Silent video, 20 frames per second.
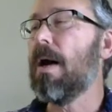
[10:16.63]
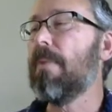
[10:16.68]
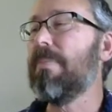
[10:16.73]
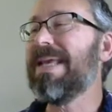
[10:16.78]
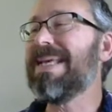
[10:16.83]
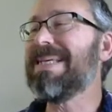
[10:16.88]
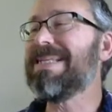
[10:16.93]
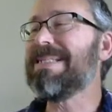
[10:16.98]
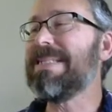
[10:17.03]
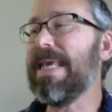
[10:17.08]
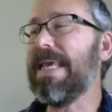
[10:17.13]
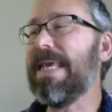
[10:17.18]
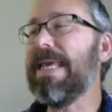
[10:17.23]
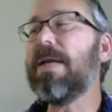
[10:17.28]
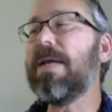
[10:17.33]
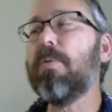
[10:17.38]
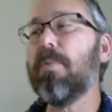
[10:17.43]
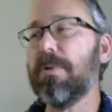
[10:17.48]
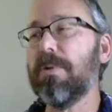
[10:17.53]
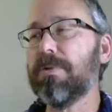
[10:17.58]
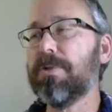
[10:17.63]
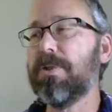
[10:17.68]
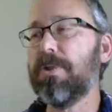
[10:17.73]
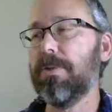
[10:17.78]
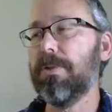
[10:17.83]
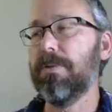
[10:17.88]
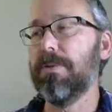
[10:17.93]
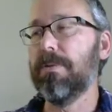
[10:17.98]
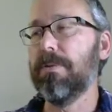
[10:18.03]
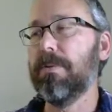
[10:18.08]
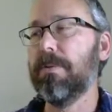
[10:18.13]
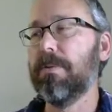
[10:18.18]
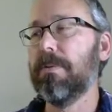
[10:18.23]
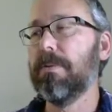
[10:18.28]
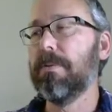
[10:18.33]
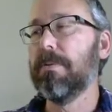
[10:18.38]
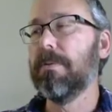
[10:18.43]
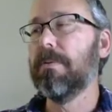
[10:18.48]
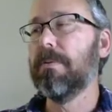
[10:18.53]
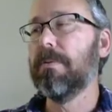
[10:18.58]
is equal to
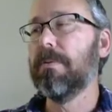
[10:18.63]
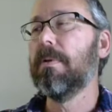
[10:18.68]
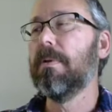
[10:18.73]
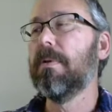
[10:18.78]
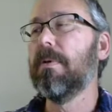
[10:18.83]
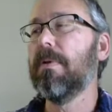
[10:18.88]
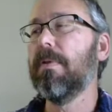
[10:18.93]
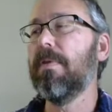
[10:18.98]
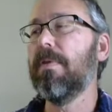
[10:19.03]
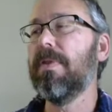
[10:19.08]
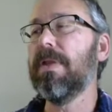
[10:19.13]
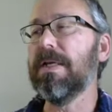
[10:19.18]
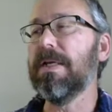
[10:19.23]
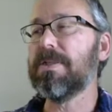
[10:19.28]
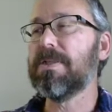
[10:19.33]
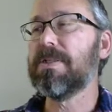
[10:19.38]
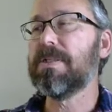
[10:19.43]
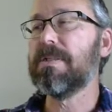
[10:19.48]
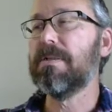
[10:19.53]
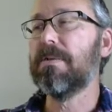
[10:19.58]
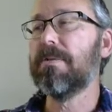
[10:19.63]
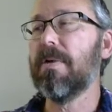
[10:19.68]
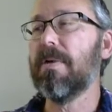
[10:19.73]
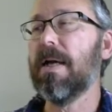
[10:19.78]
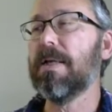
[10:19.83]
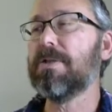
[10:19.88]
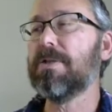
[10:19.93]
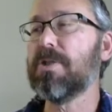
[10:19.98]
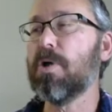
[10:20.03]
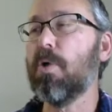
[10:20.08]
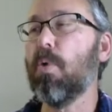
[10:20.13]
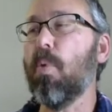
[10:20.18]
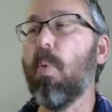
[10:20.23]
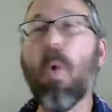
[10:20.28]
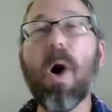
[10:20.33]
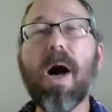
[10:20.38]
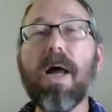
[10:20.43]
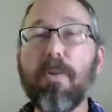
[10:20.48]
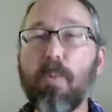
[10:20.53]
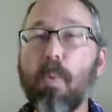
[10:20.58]
this, right? So
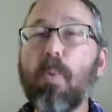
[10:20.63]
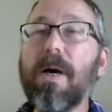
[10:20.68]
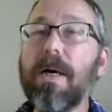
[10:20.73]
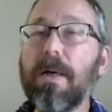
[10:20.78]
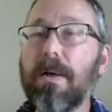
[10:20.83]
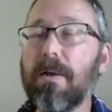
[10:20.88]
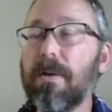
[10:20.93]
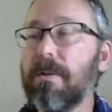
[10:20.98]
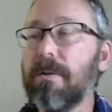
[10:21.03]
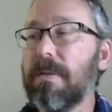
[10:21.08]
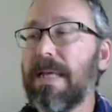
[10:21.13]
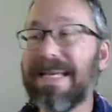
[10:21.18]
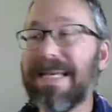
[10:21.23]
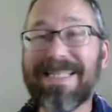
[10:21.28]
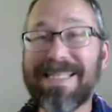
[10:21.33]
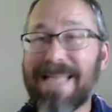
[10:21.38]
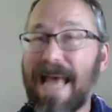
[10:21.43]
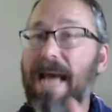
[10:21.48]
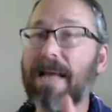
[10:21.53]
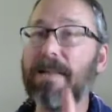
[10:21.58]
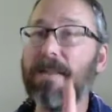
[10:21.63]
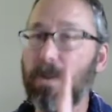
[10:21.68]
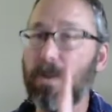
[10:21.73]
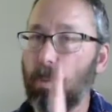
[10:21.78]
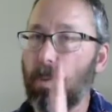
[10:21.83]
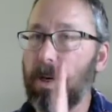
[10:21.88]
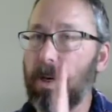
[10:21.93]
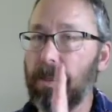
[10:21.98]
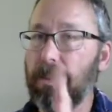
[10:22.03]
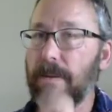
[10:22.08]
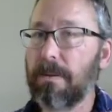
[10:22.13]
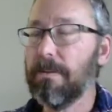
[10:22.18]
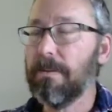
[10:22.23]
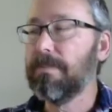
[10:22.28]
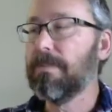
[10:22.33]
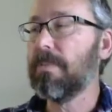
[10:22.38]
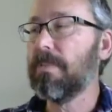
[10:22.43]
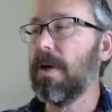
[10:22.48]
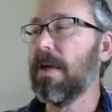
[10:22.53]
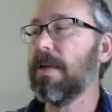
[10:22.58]
one will, exactly one,
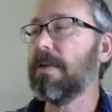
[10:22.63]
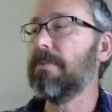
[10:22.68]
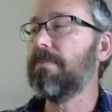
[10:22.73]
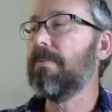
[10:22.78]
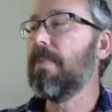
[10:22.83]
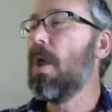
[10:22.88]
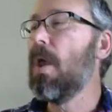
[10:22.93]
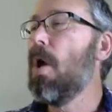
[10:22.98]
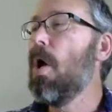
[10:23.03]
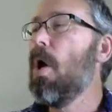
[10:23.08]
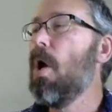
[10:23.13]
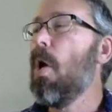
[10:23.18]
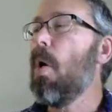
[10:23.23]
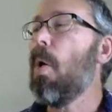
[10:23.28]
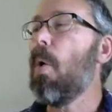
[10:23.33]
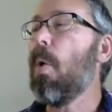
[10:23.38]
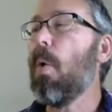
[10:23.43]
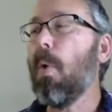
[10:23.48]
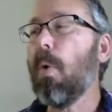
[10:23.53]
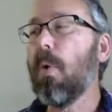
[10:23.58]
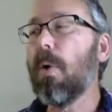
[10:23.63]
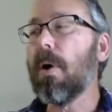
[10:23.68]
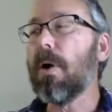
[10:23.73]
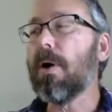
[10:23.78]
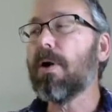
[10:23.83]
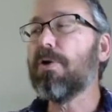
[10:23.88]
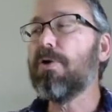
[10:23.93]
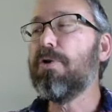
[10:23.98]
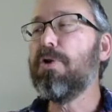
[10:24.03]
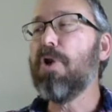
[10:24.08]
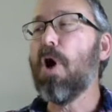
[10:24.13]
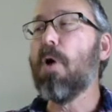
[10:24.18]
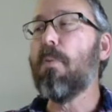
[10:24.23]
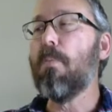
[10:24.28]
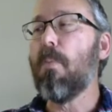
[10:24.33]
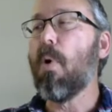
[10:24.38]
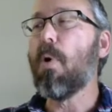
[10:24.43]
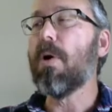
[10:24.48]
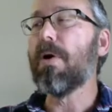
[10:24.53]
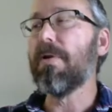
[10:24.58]
right? Or no
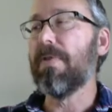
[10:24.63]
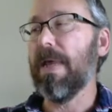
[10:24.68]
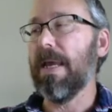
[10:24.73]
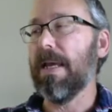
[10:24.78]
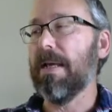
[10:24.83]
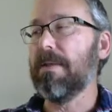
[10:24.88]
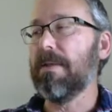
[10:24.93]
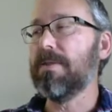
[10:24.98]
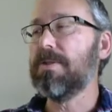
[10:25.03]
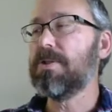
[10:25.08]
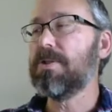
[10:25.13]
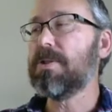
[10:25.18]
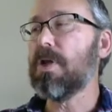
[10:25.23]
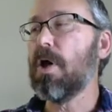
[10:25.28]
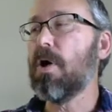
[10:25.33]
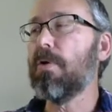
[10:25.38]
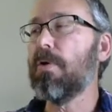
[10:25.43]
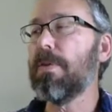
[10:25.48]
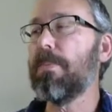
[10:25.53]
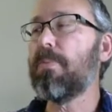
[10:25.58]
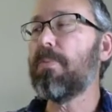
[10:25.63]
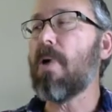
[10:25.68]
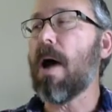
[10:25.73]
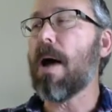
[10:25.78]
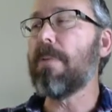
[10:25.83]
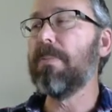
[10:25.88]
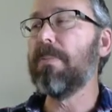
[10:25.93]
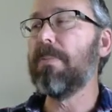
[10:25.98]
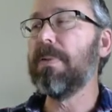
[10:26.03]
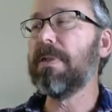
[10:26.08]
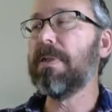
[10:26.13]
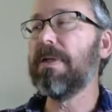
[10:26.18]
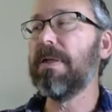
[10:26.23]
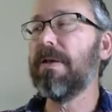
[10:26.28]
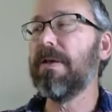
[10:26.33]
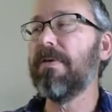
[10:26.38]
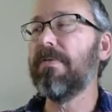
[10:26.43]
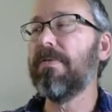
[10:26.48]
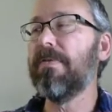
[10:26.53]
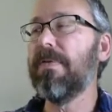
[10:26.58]
more than. So the probability
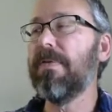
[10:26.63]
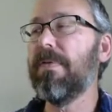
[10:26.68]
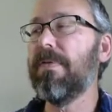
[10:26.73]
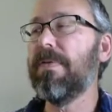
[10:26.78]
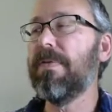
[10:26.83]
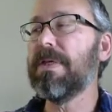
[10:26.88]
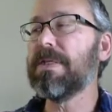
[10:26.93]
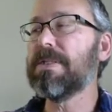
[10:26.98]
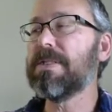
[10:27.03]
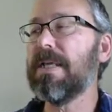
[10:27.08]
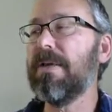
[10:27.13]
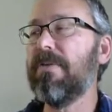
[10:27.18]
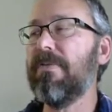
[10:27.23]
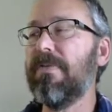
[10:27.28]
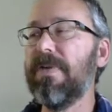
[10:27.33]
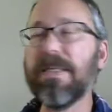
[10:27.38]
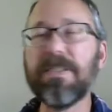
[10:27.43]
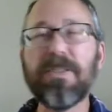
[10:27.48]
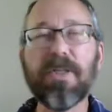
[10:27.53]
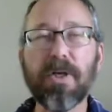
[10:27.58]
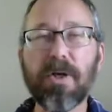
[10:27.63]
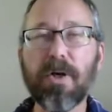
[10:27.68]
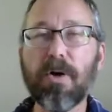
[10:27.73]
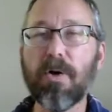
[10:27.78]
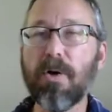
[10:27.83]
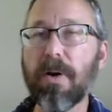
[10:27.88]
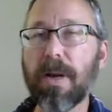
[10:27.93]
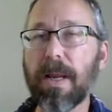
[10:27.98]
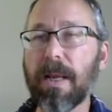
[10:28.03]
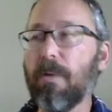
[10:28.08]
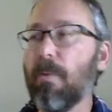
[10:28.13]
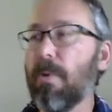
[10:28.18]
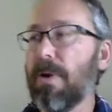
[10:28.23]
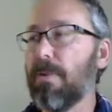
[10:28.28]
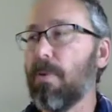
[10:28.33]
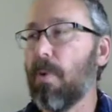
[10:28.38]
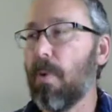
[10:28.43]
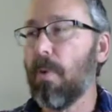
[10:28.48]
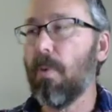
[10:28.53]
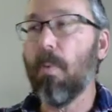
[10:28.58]
of this event occurring
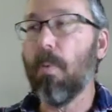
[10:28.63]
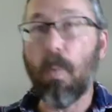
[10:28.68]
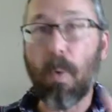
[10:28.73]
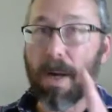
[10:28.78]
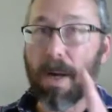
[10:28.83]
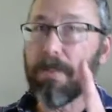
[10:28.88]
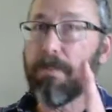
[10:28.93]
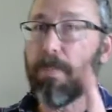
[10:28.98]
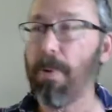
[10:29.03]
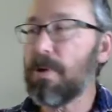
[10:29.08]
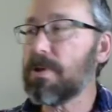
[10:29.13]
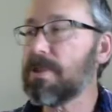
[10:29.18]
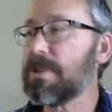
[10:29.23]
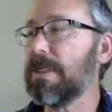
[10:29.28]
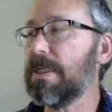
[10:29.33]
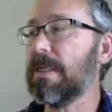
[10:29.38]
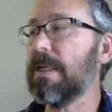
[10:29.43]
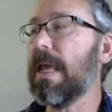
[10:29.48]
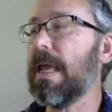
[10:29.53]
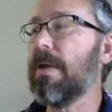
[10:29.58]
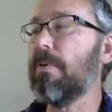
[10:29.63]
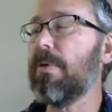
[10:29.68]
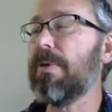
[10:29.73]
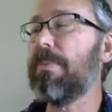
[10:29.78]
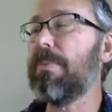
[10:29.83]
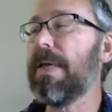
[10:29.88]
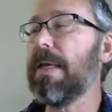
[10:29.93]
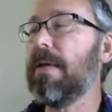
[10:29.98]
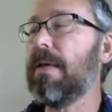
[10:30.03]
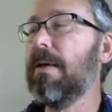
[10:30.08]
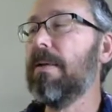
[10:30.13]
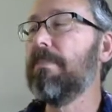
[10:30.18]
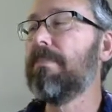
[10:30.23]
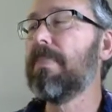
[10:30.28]
with one person, it would be